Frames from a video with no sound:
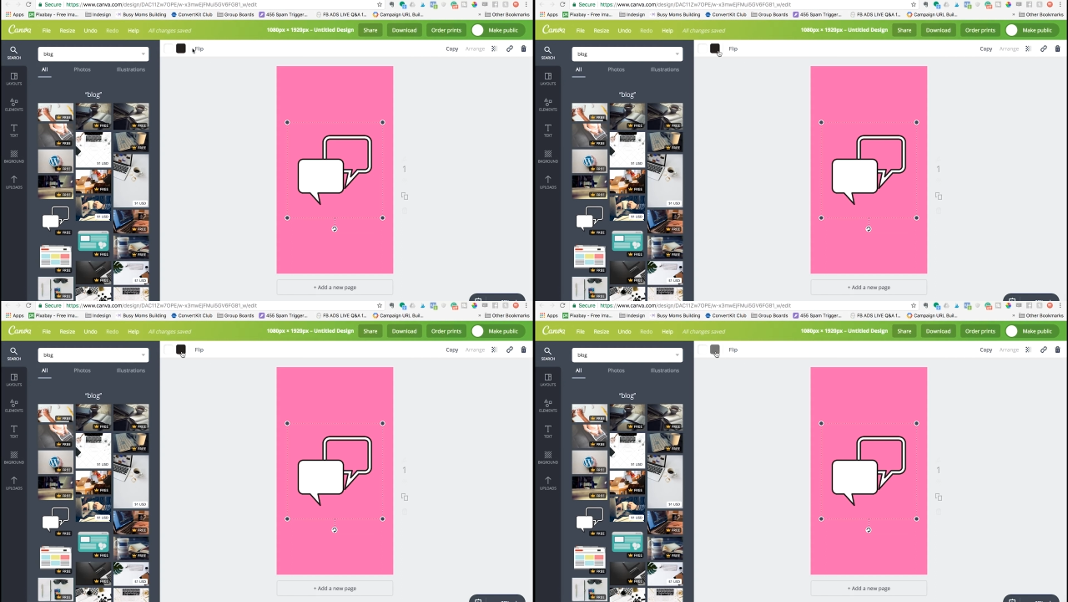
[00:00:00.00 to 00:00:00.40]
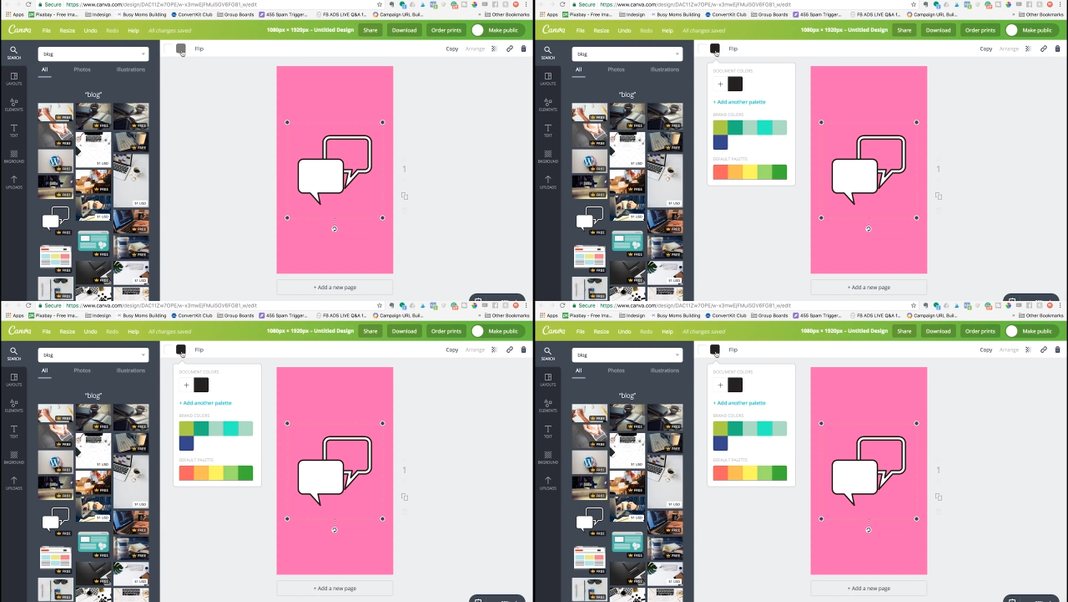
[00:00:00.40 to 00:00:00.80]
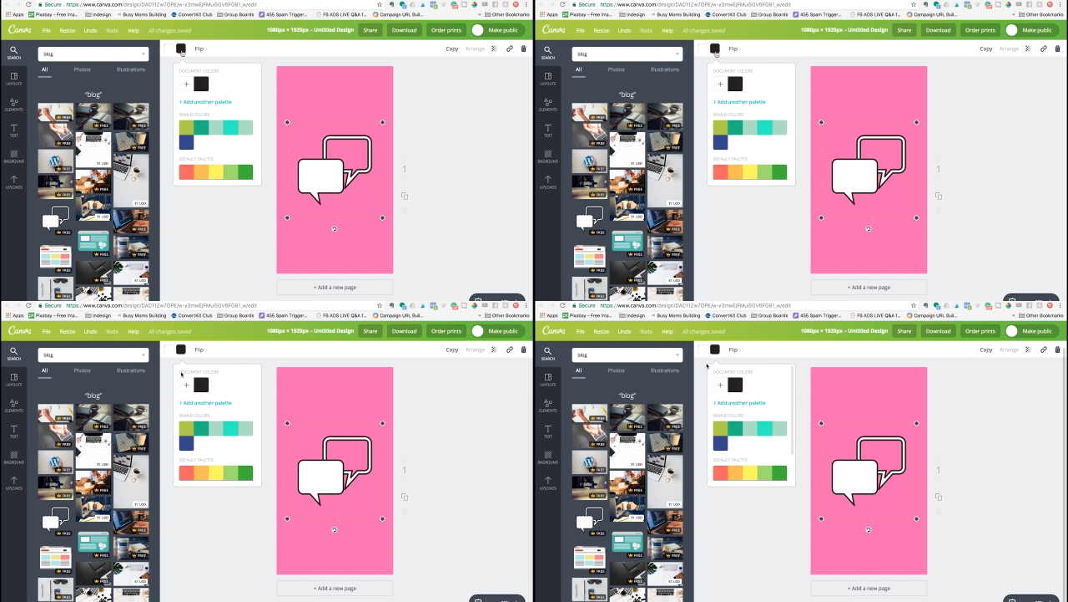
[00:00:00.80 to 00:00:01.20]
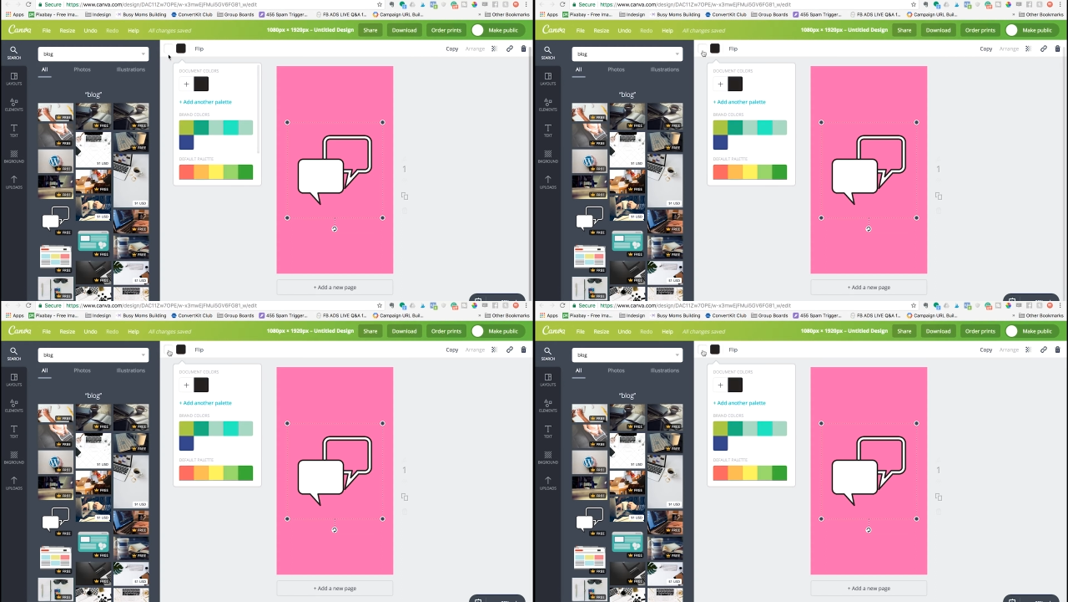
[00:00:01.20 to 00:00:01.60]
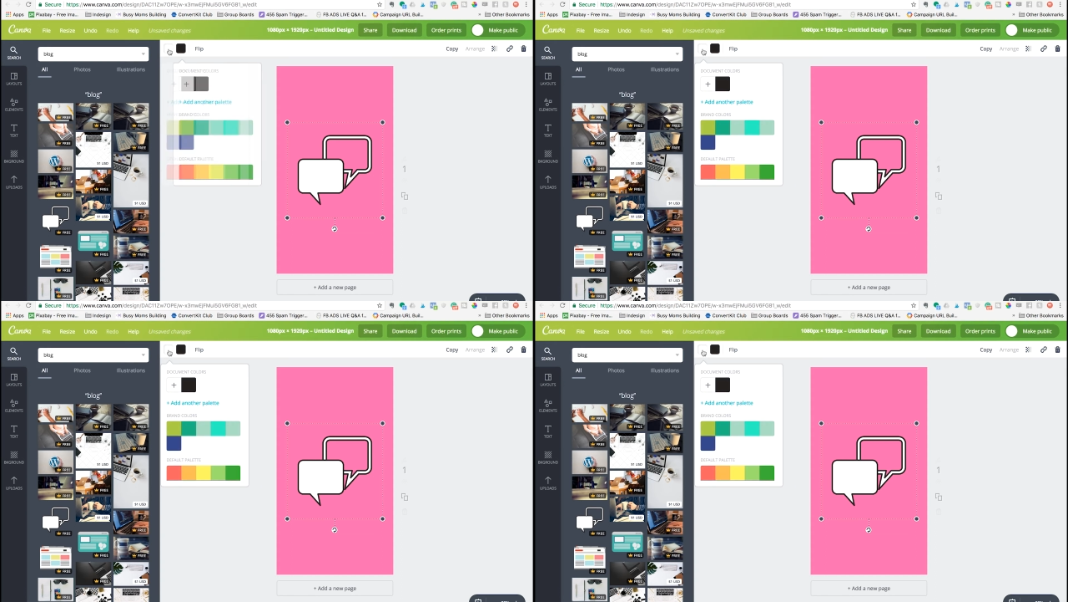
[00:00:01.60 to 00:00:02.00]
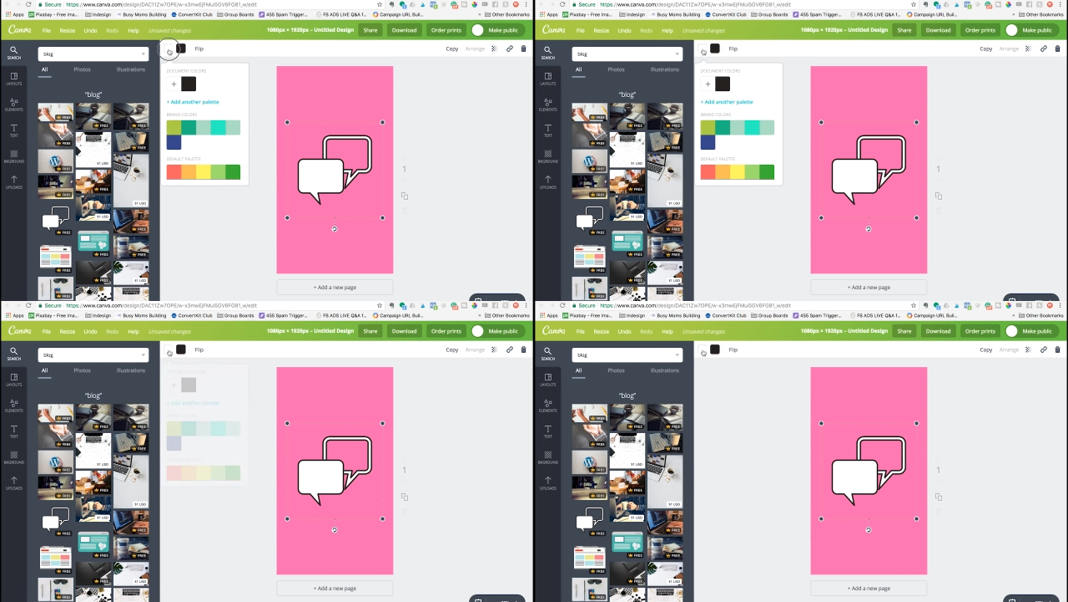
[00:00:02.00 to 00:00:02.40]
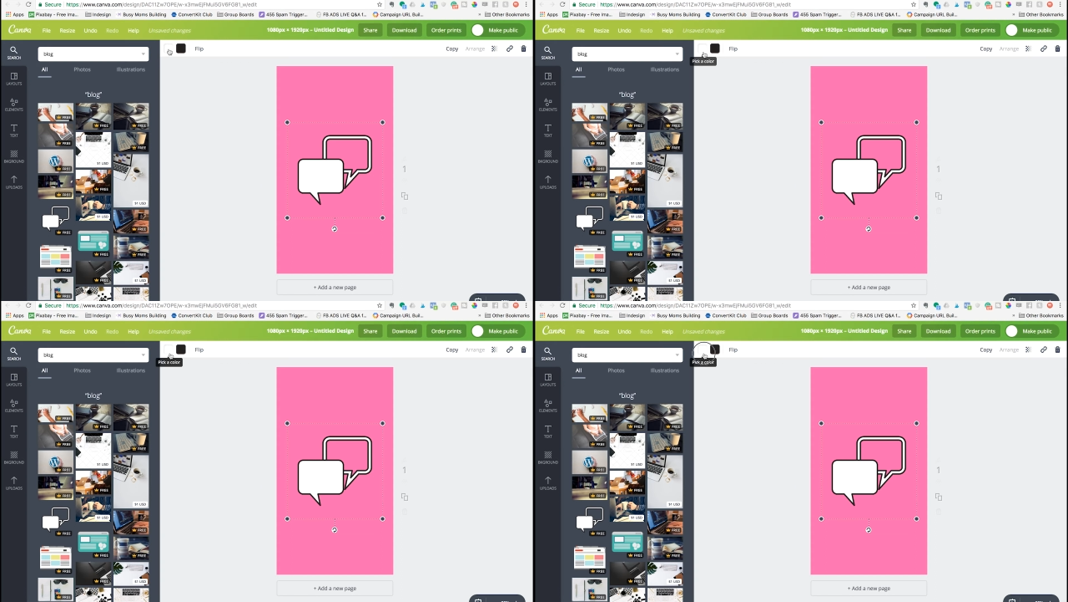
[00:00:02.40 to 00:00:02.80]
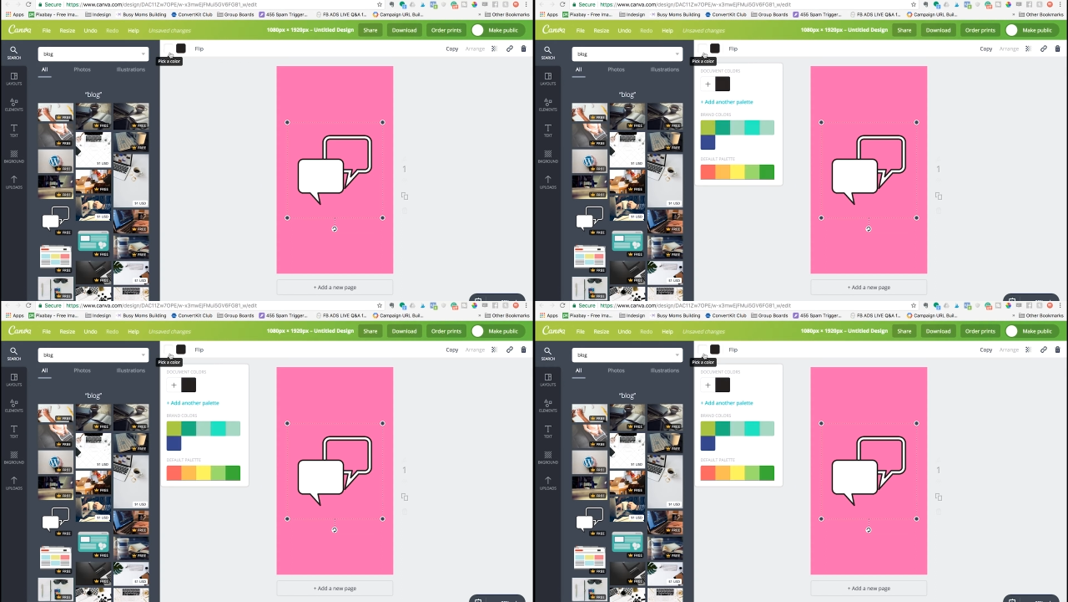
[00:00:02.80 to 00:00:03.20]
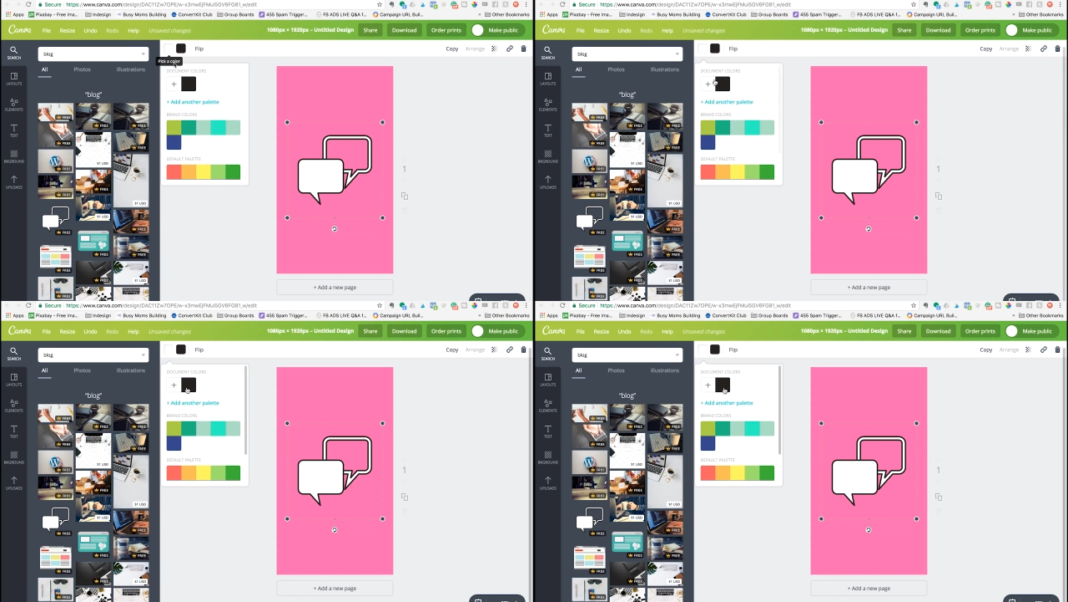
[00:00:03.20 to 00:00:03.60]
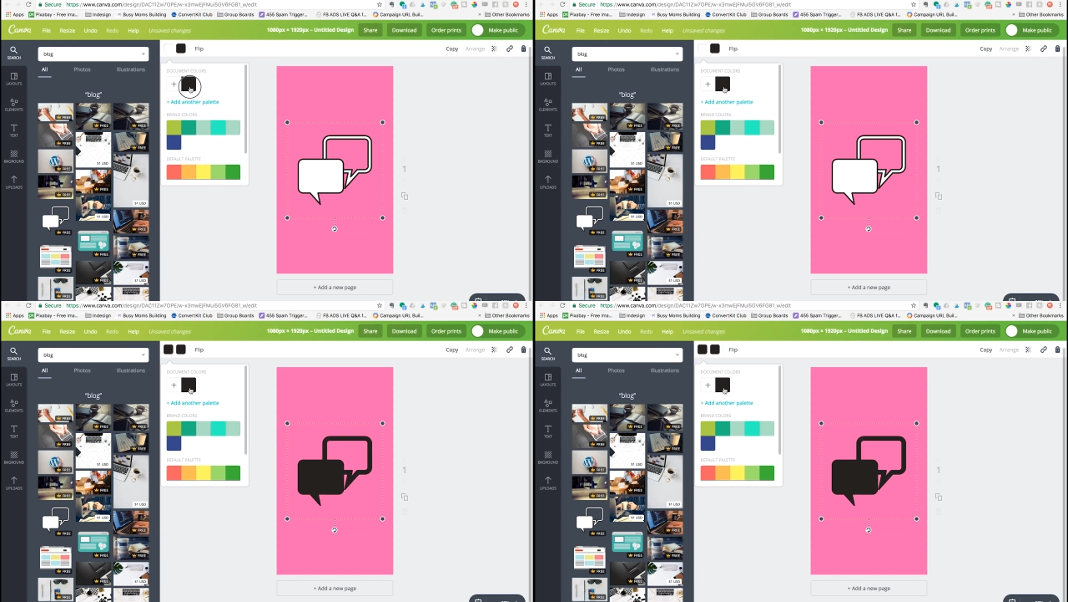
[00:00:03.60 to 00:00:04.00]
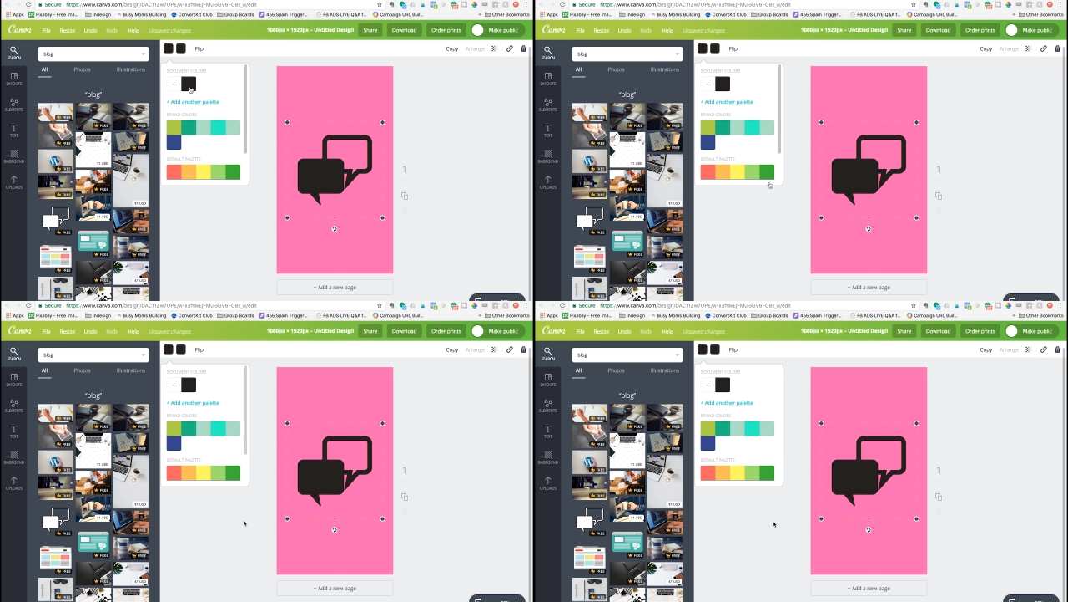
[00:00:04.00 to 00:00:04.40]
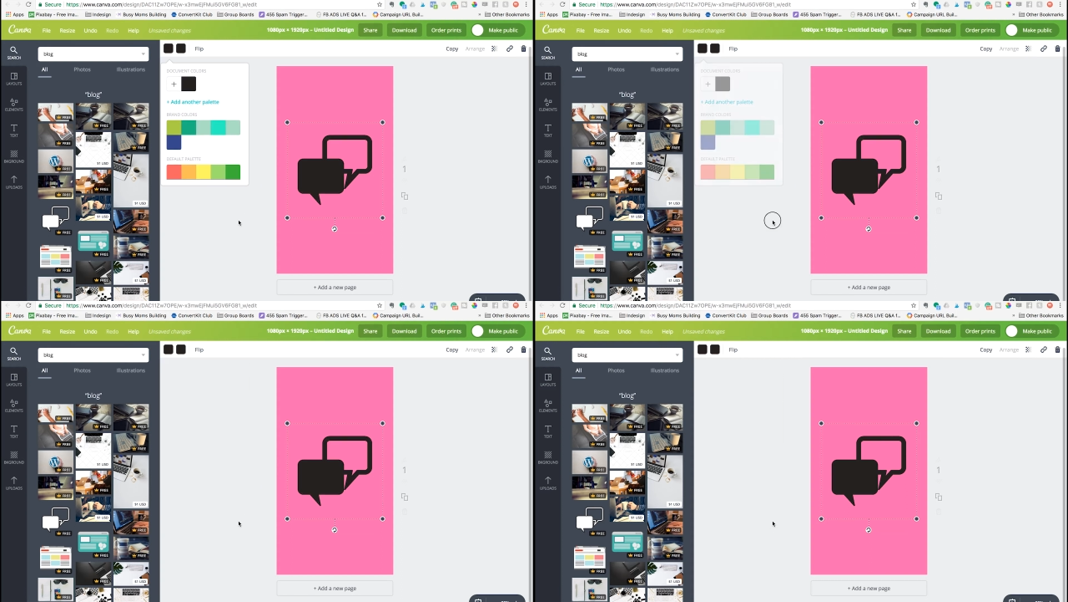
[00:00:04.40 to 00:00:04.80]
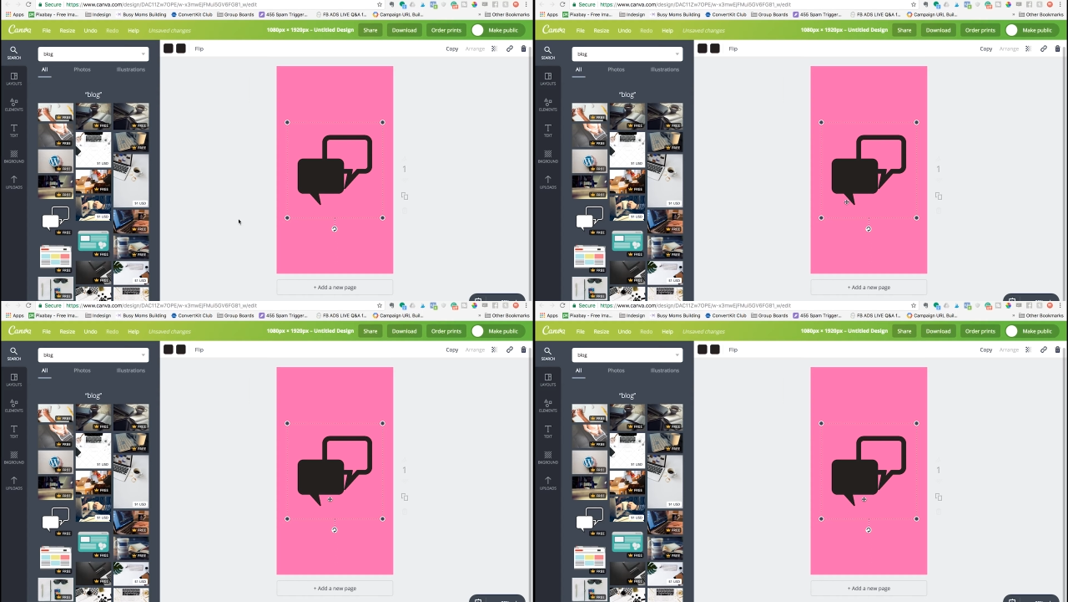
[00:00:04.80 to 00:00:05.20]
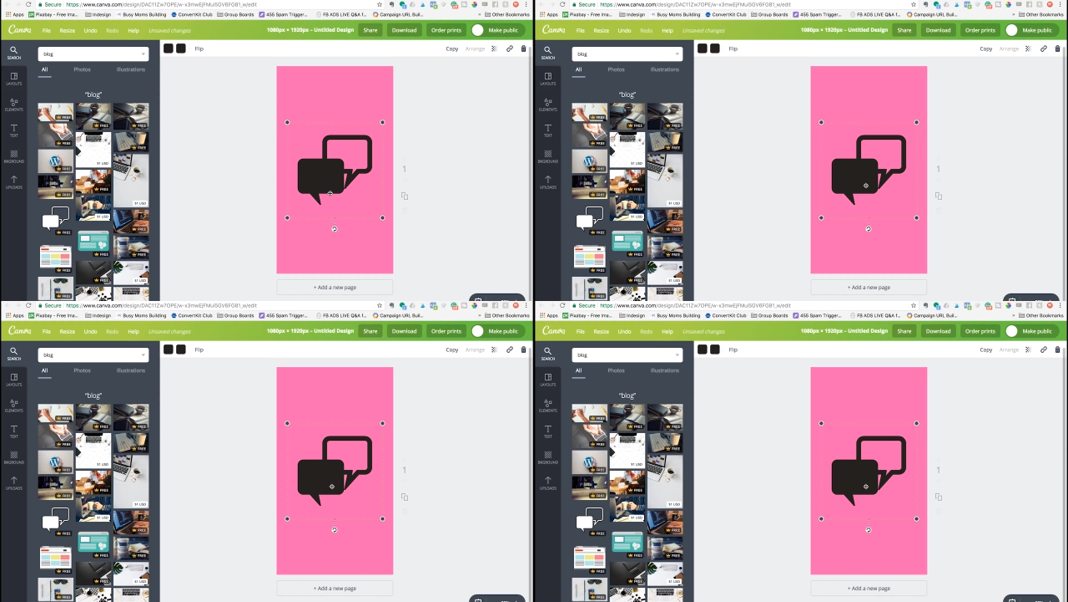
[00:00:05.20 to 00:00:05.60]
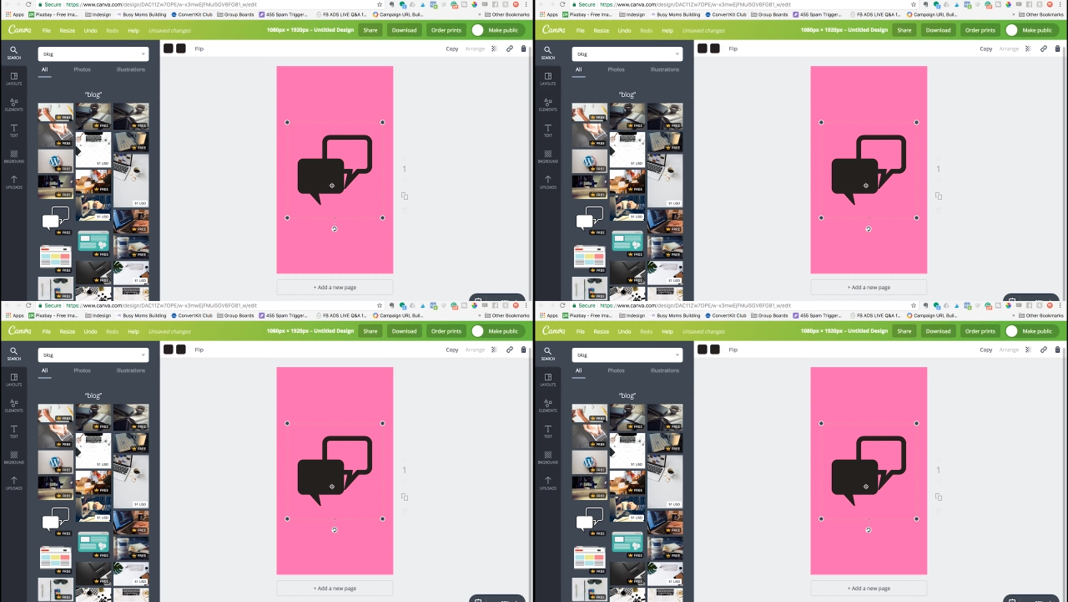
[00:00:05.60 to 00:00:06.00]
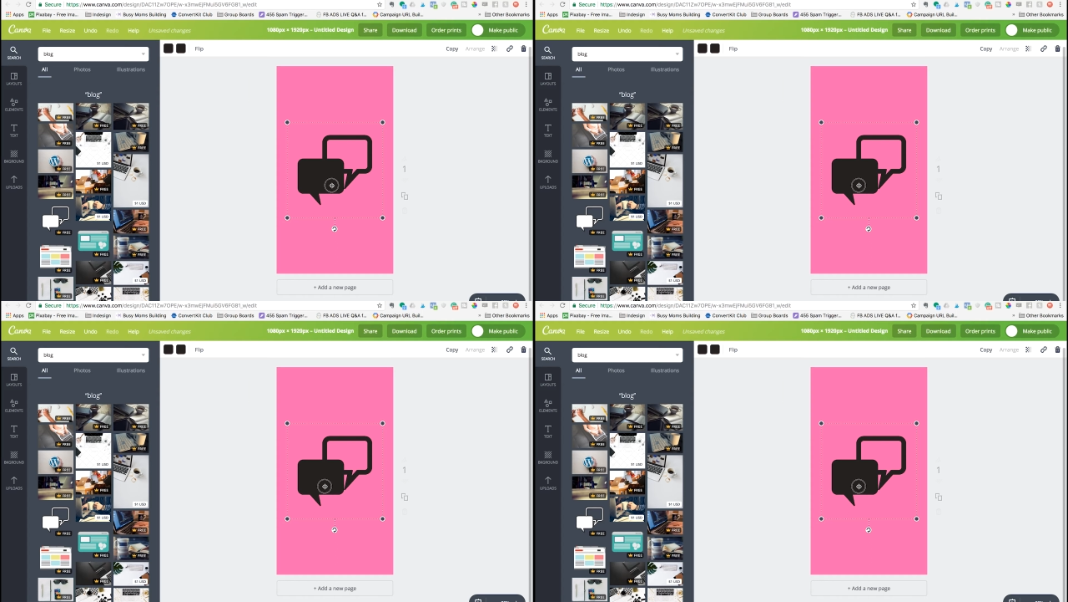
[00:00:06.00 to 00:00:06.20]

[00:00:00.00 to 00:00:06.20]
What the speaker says: (no speaker visible)